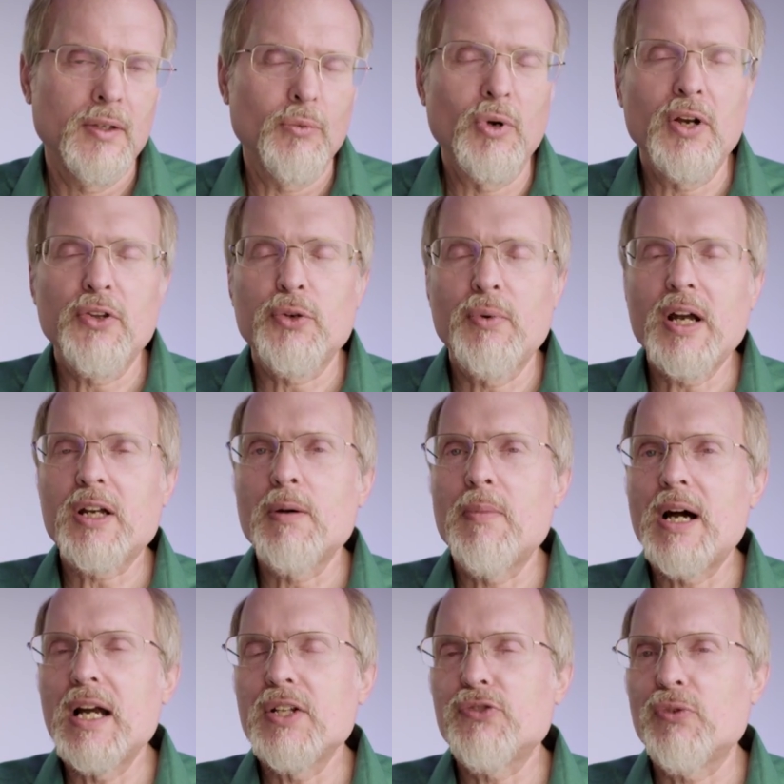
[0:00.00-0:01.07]
Will the
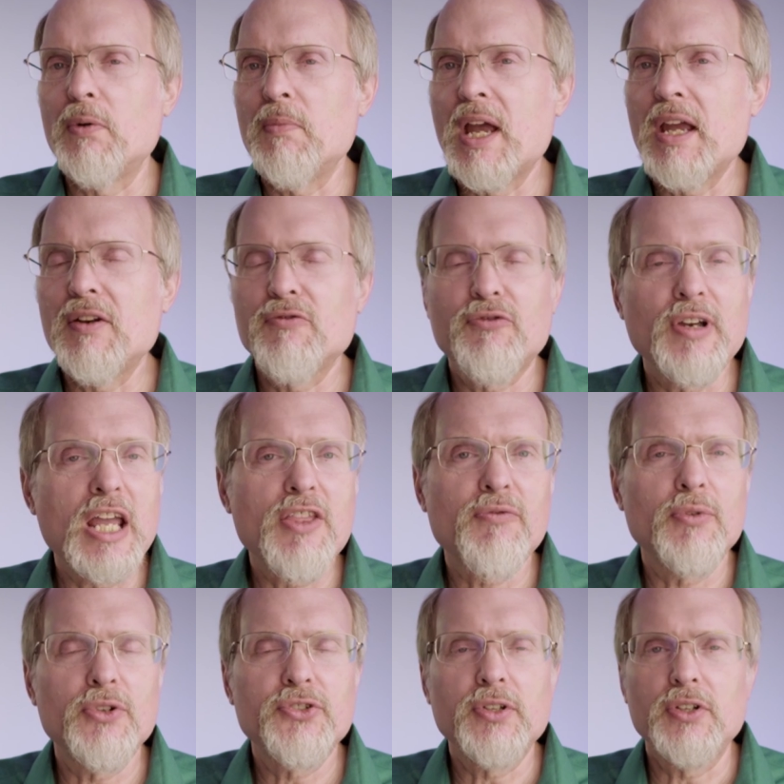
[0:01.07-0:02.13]
Rechabites remain
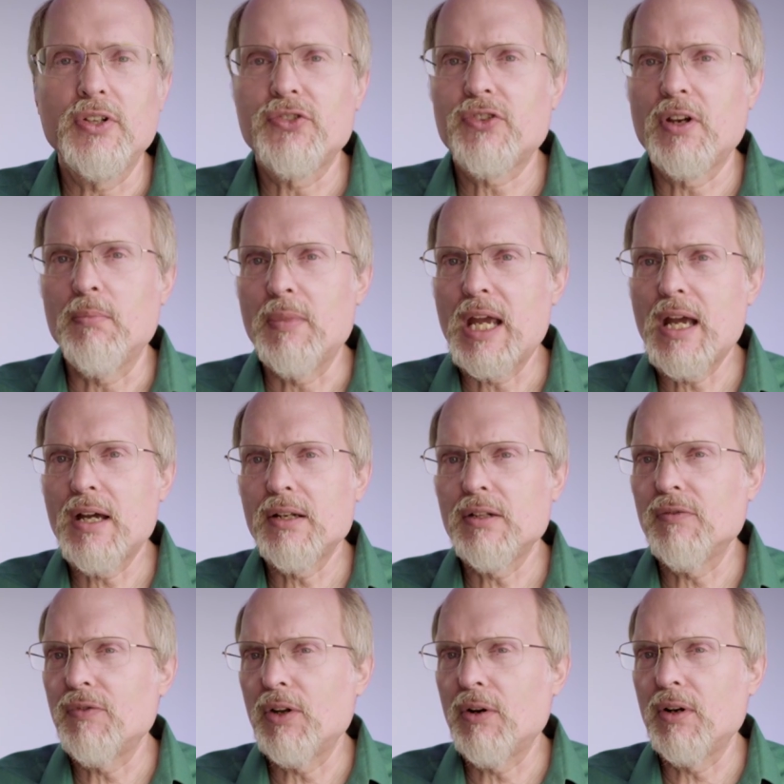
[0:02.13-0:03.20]
faithful to this command
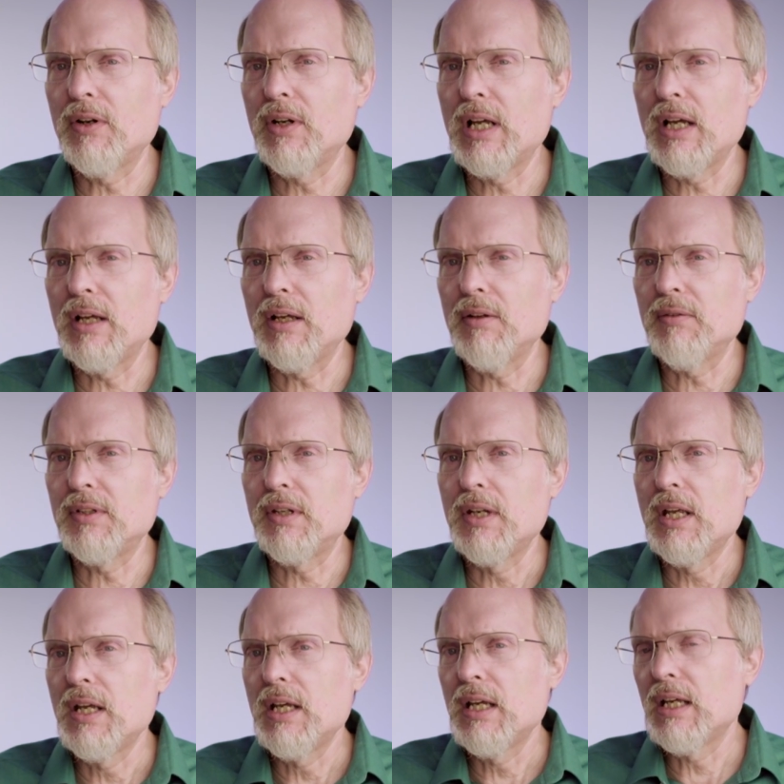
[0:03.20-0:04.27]
of their uh,
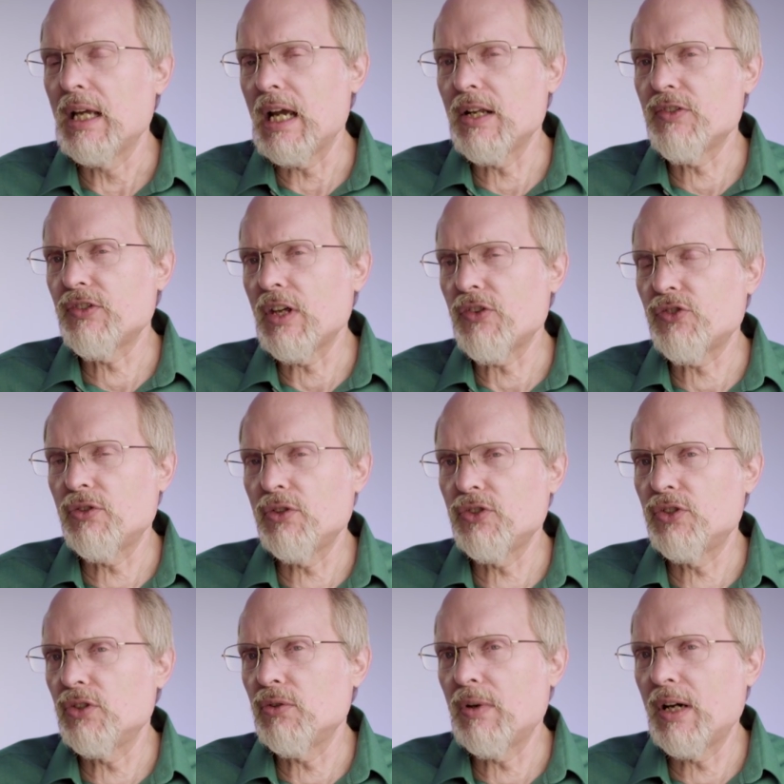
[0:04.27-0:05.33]
ancestor
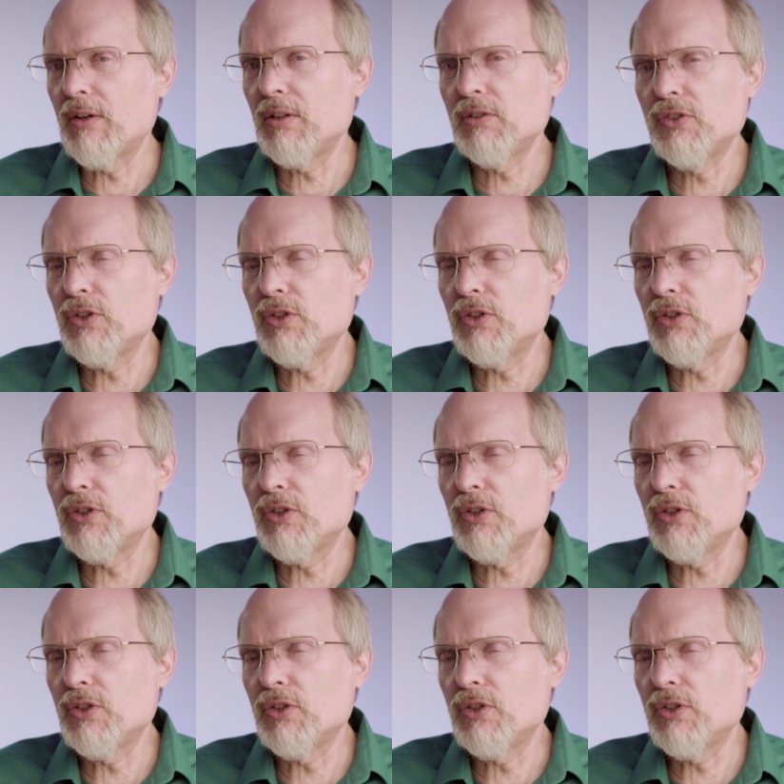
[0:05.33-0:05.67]
200,